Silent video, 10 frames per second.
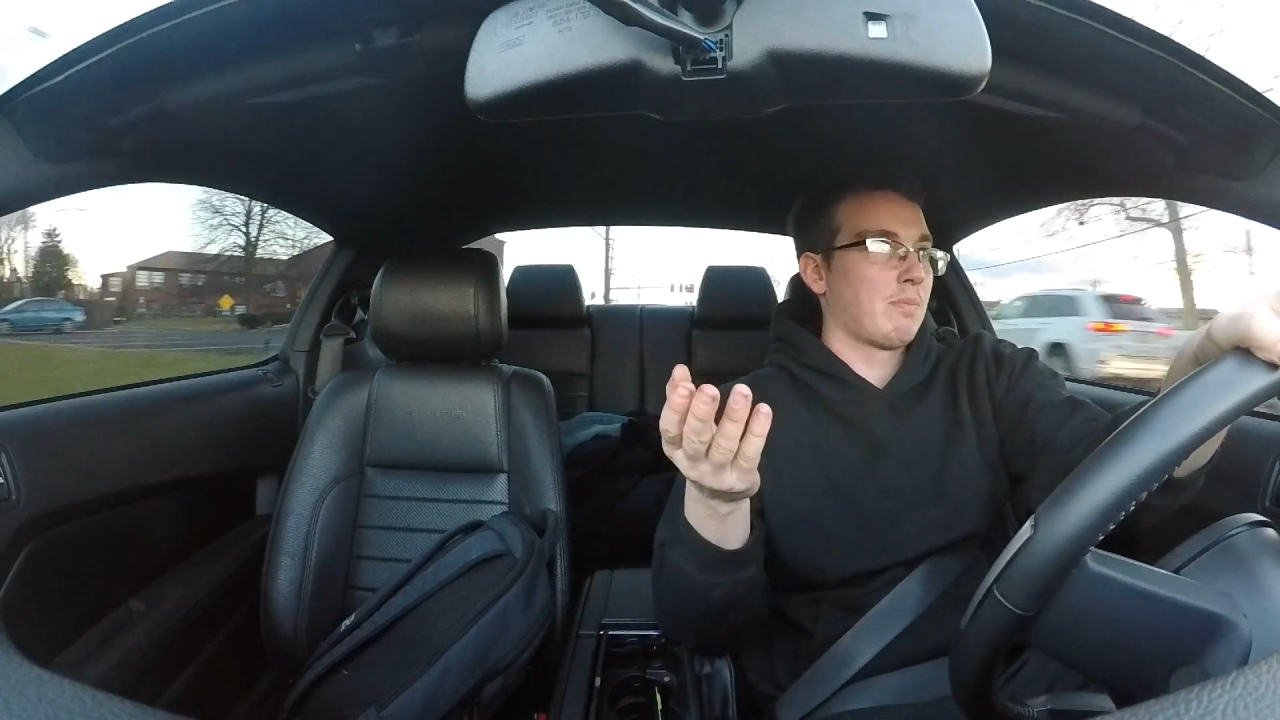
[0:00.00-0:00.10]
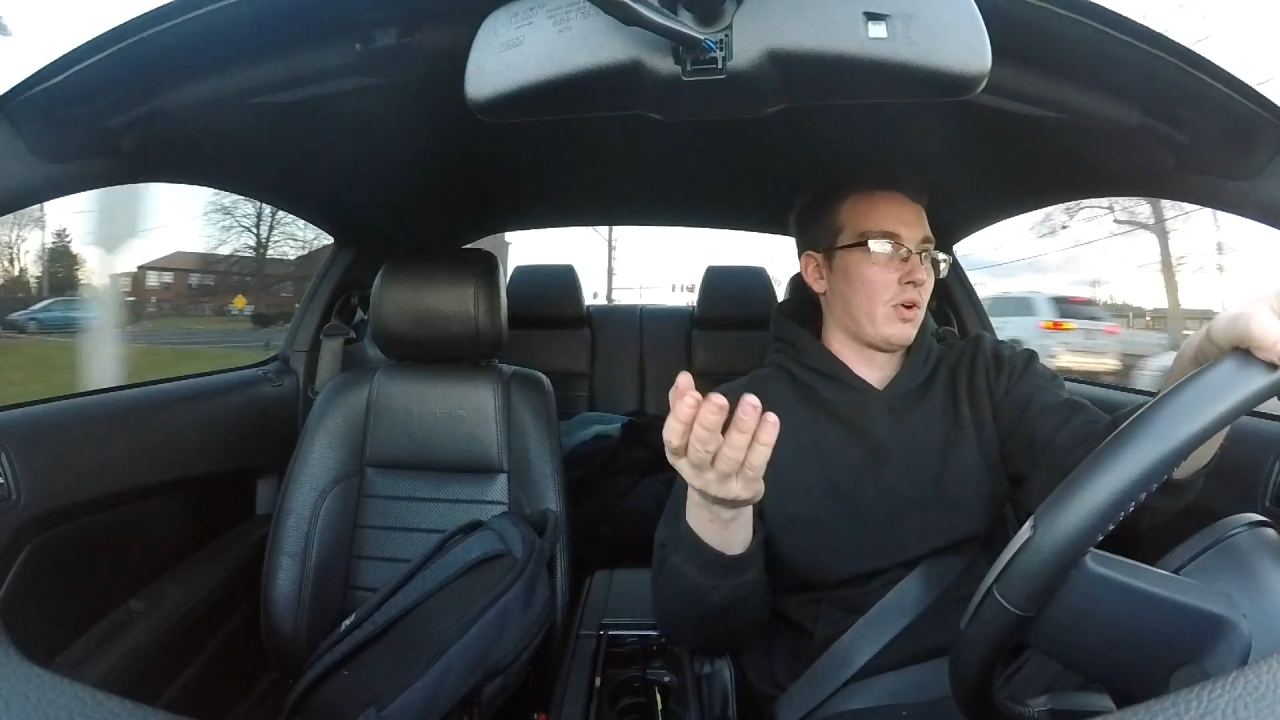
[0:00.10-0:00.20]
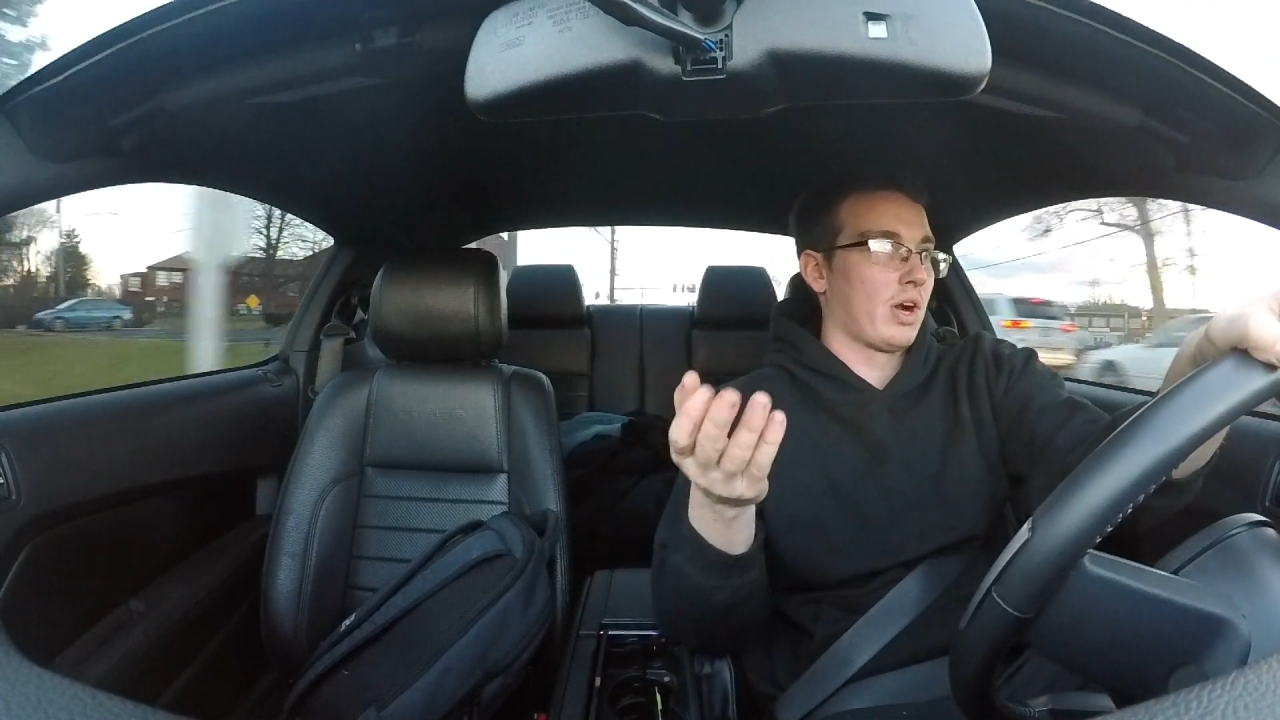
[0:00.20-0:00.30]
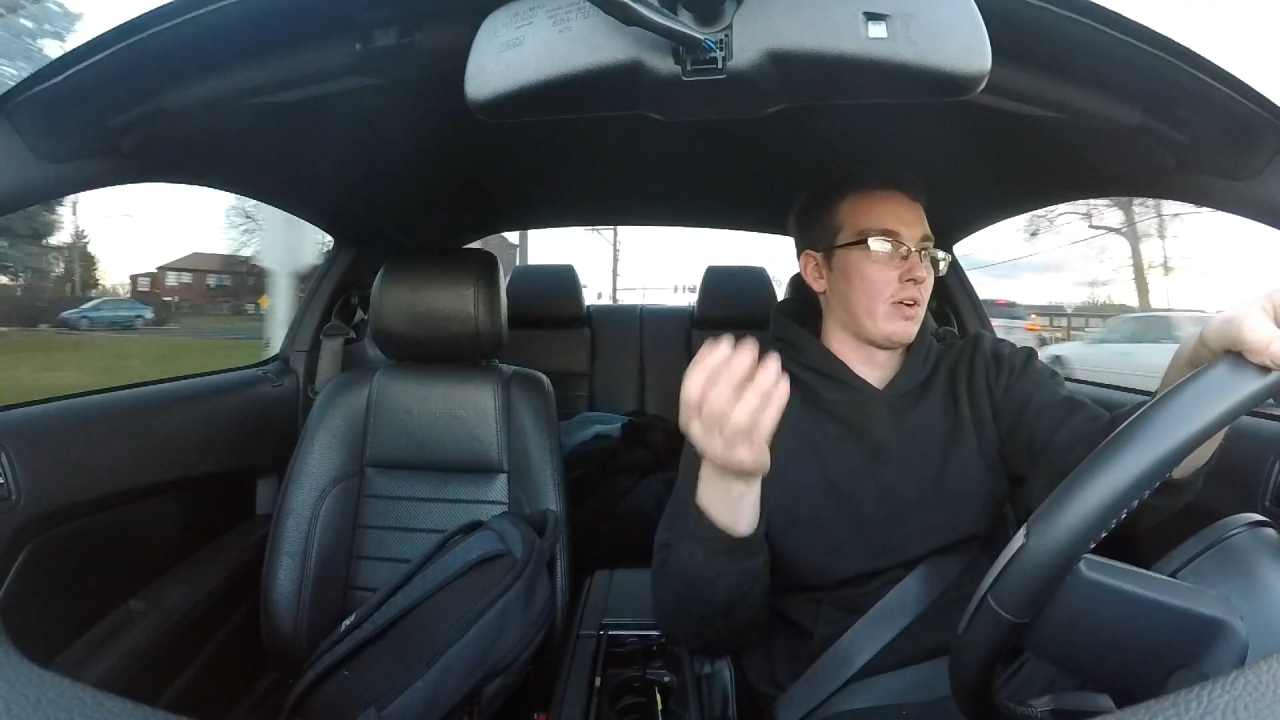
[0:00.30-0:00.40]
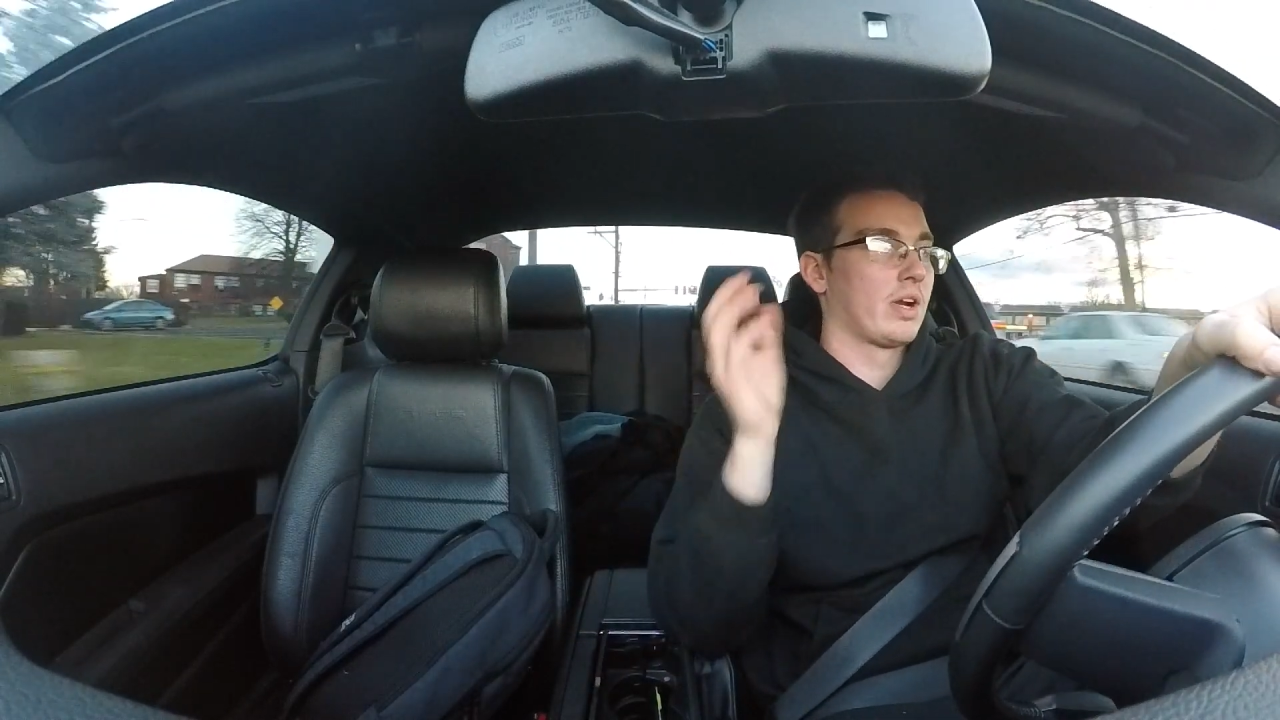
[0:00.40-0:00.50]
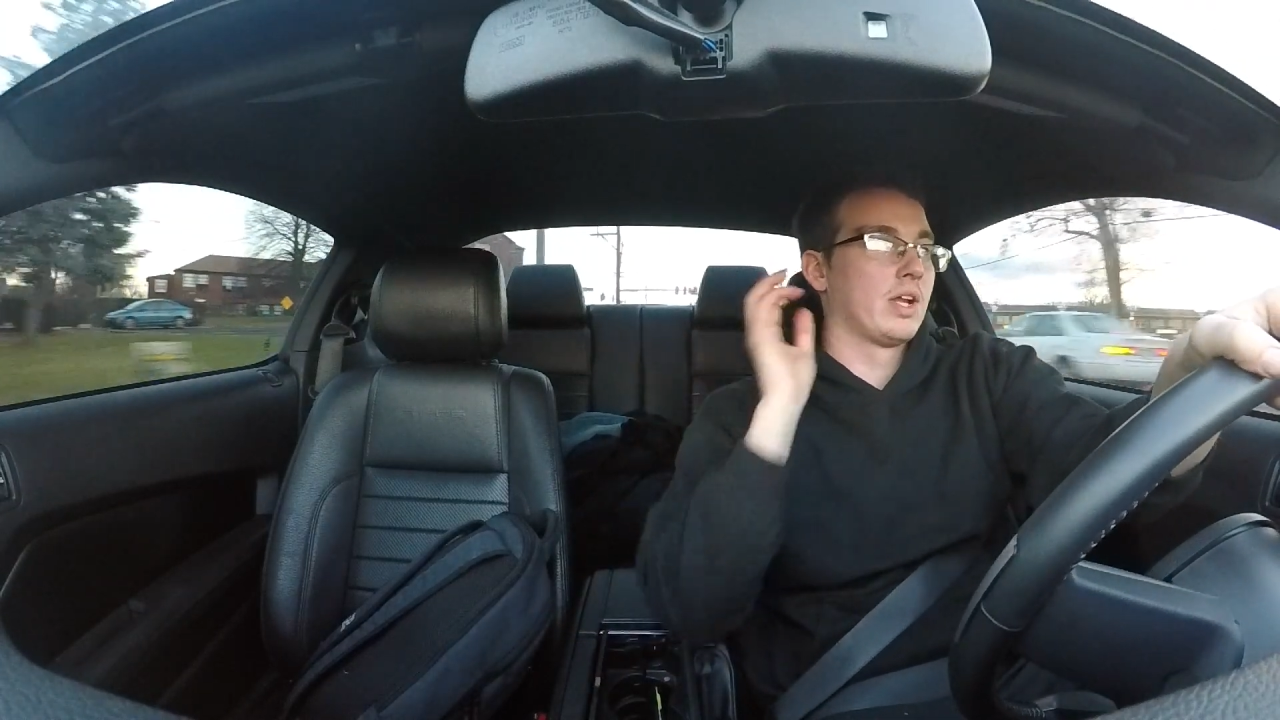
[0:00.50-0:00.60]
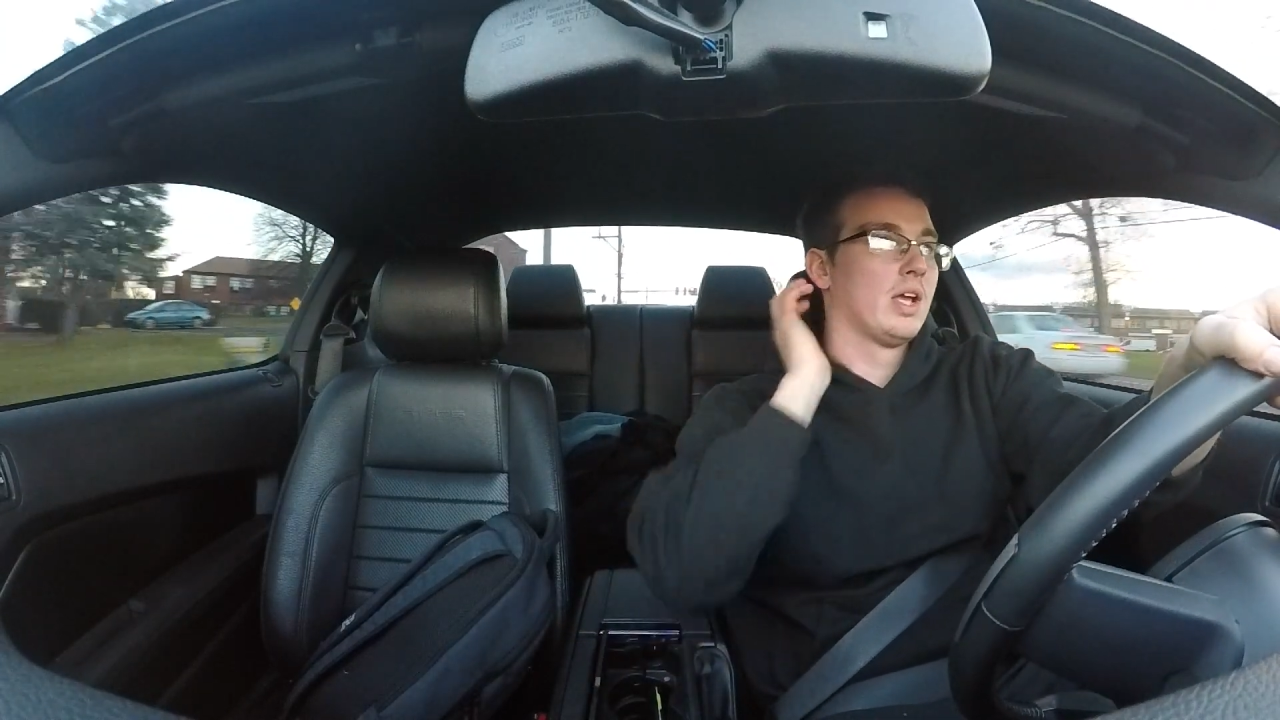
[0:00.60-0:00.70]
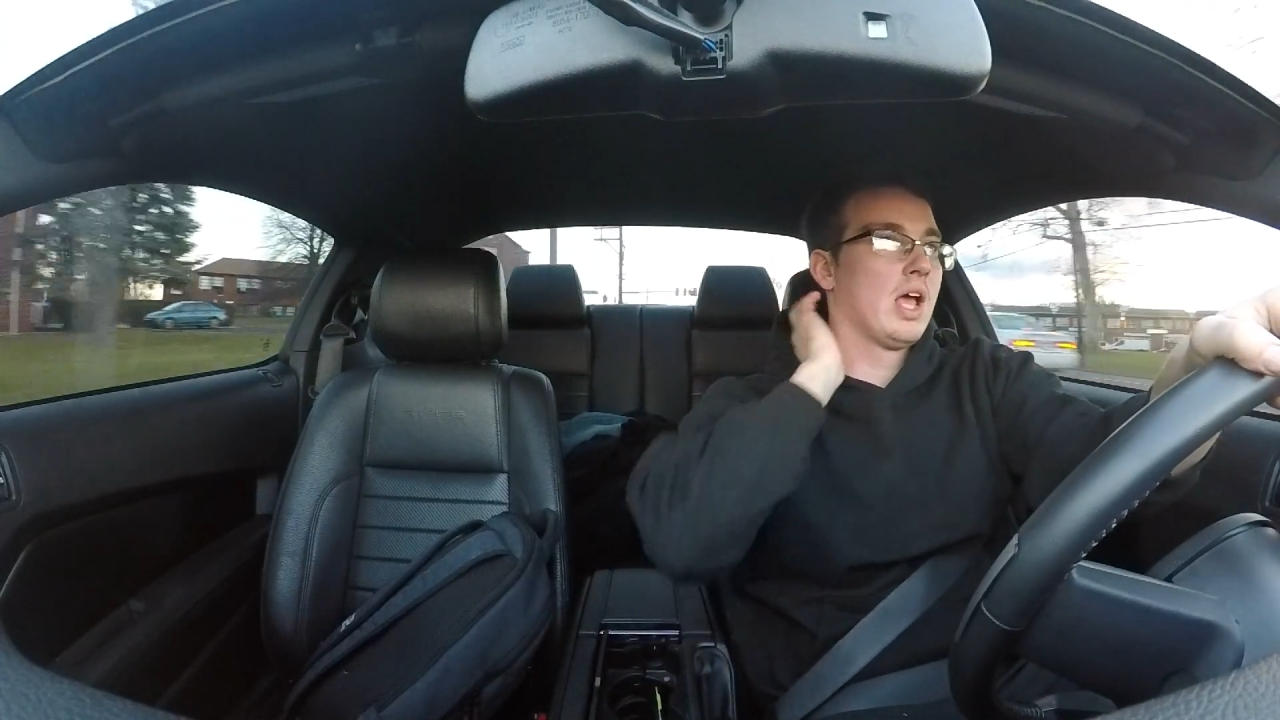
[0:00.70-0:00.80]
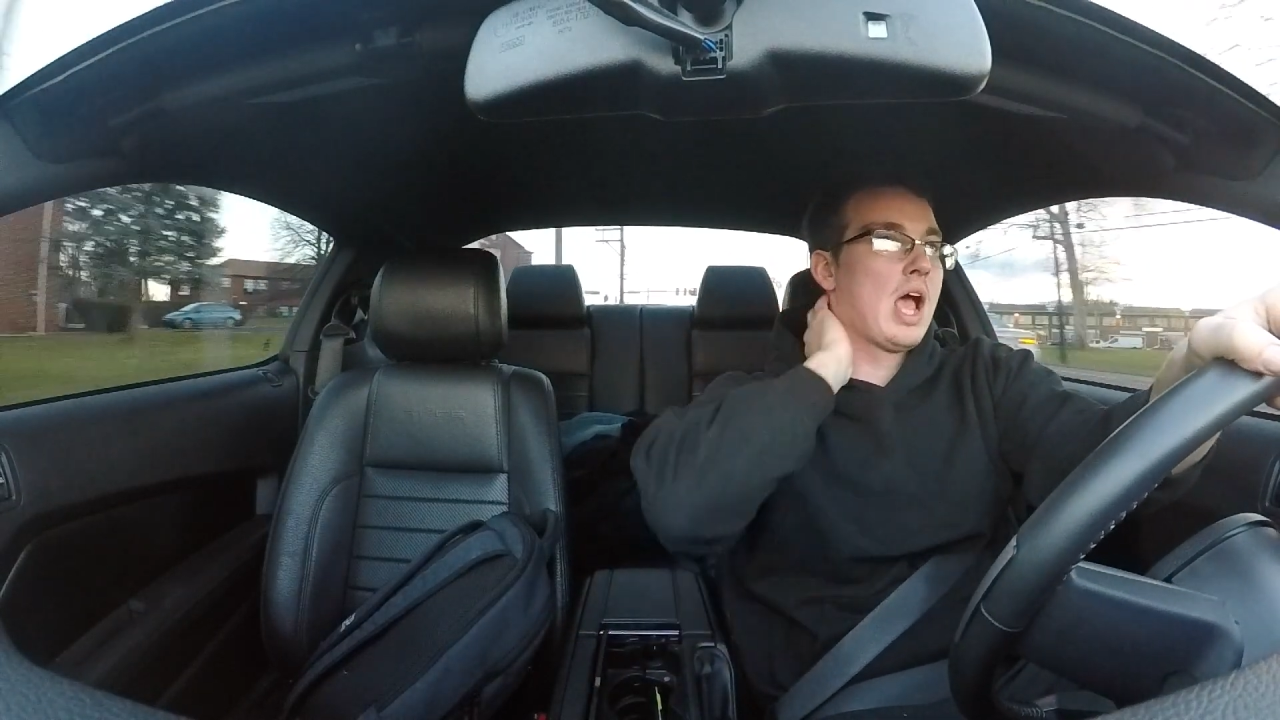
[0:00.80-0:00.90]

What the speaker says: more air in.